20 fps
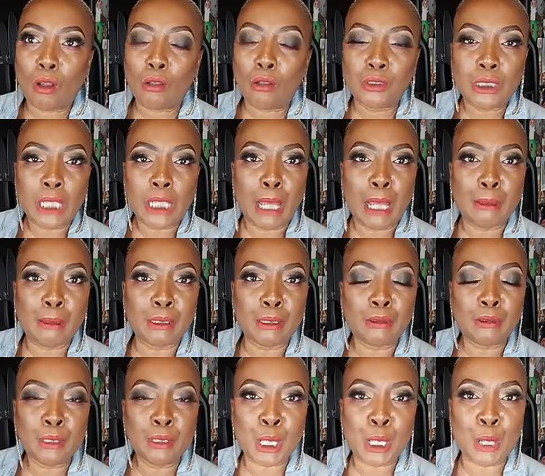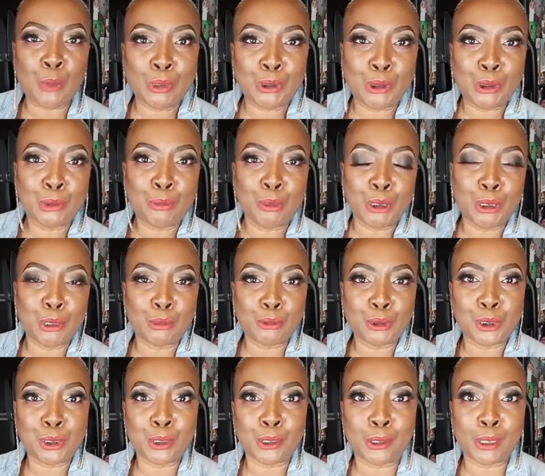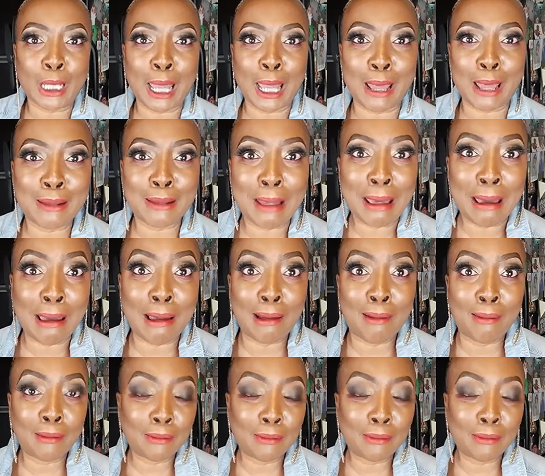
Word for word: Child, look, look at what you and your children got now.